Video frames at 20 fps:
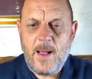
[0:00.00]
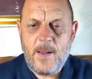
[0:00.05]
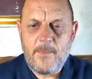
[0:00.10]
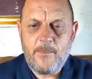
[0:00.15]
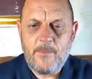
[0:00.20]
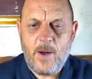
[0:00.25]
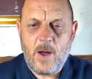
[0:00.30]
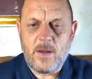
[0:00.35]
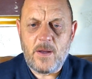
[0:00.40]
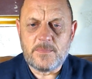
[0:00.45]

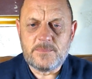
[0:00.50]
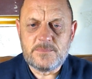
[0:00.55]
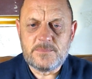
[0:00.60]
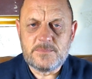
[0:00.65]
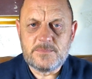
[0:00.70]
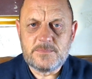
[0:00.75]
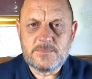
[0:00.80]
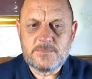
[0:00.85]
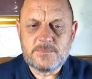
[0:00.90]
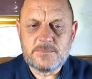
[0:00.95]
But
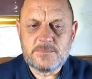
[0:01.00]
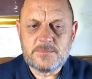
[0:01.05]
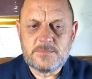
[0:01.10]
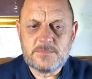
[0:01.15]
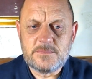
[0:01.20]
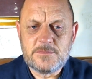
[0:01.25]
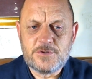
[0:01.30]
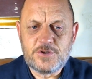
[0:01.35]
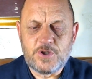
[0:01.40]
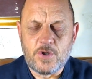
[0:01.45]

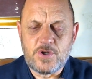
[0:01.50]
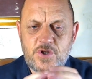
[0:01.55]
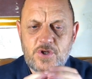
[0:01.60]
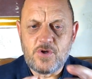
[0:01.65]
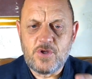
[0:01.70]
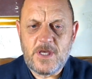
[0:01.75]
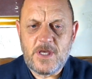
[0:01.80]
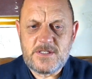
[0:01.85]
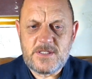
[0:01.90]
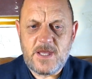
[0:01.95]
as long as you're
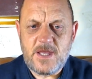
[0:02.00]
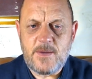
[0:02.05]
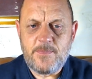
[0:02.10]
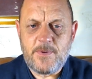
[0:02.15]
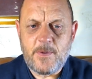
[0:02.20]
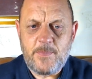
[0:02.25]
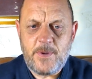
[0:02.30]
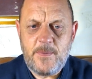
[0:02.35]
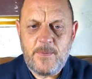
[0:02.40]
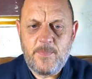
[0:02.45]
not this type
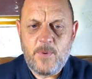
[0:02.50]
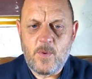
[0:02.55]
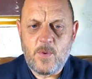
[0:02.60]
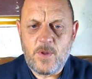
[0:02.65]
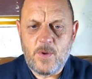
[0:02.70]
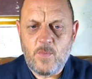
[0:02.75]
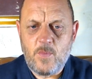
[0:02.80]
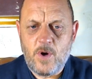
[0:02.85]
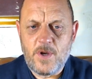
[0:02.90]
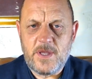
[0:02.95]
of people
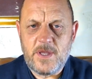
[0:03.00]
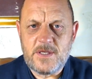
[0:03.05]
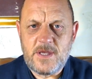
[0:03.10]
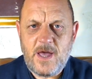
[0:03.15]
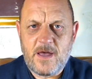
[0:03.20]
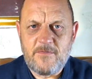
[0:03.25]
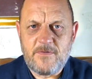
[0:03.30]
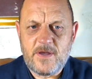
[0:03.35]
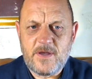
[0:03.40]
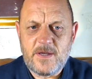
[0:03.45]
that want to
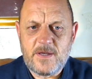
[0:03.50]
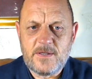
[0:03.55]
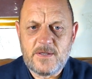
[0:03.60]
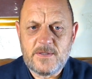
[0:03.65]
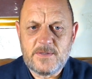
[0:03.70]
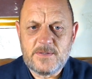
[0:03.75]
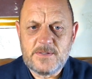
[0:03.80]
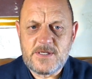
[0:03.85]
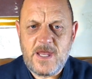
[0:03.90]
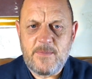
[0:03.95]
have a
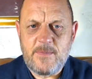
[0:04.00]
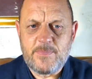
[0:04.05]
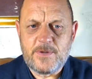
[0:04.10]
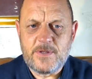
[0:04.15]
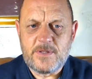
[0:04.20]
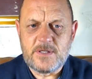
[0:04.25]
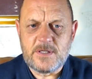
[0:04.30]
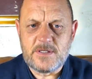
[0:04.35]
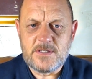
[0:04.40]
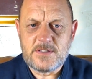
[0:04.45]

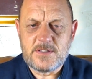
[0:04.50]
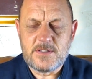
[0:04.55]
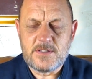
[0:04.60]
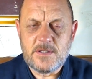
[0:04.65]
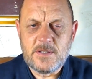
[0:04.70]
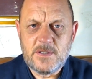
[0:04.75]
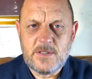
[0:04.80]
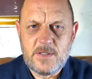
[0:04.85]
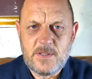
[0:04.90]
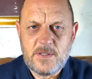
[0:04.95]
separatist
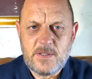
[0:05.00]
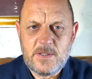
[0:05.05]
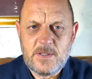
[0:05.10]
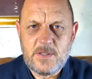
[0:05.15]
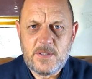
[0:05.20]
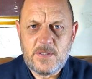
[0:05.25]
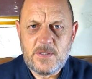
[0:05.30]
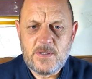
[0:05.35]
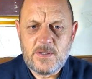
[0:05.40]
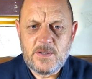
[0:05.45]

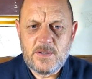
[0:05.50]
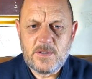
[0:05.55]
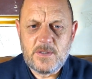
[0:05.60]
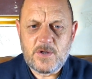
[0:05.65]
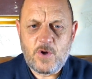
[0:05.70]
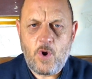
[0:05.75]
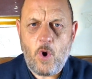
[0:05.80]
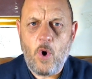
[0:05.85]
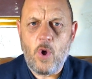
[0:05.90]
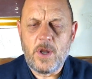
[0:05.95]

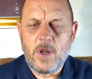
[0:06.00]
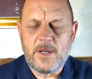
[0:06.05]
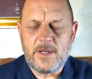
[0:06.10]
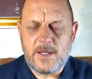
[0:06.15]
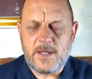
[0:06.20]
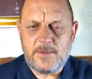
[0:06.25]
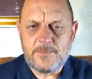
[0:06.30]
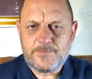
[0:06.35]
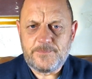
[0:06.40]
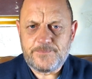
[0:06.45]
colony,